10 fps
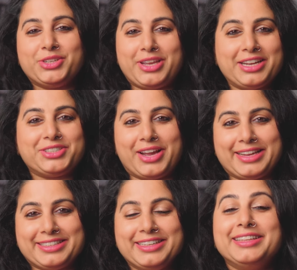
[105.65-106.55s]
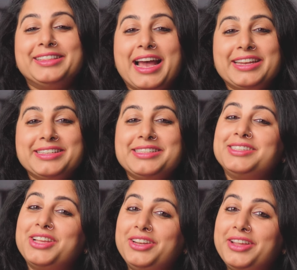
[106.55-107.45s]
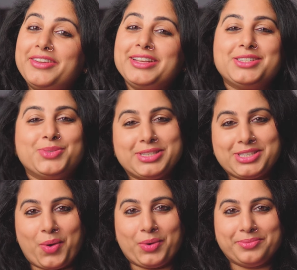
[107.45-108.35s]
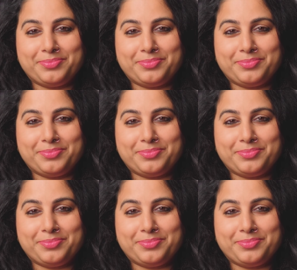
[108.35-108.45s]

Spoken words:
to get right. That is the lyrics to a song.